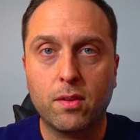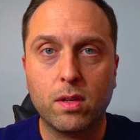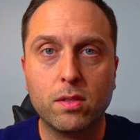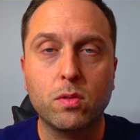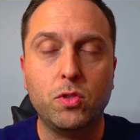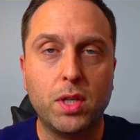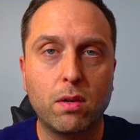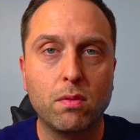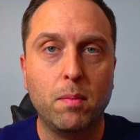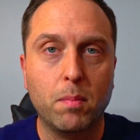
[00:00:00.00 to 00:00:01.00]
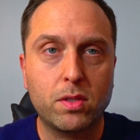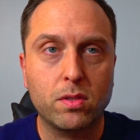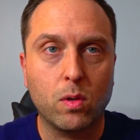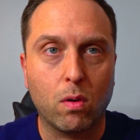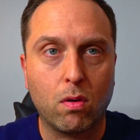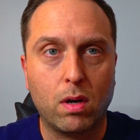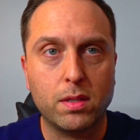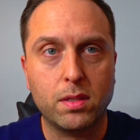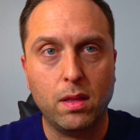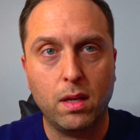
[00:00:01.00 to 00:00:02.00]
It's also generally much lower
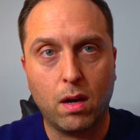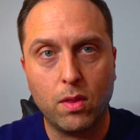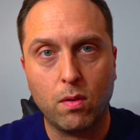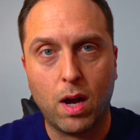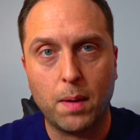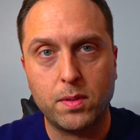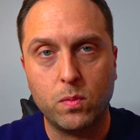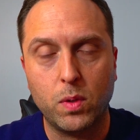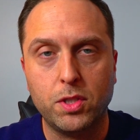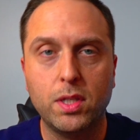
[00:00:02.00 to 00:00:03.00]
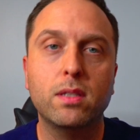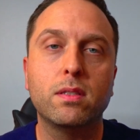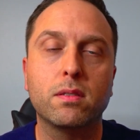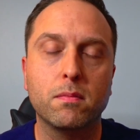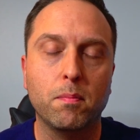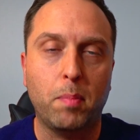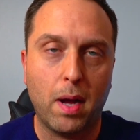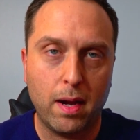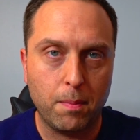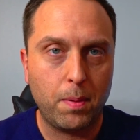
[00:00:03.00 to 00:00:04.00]
cost than the other option, which is
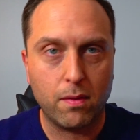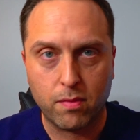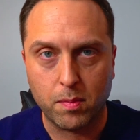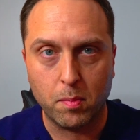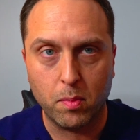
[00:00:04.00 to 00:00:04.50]
buying a pet from a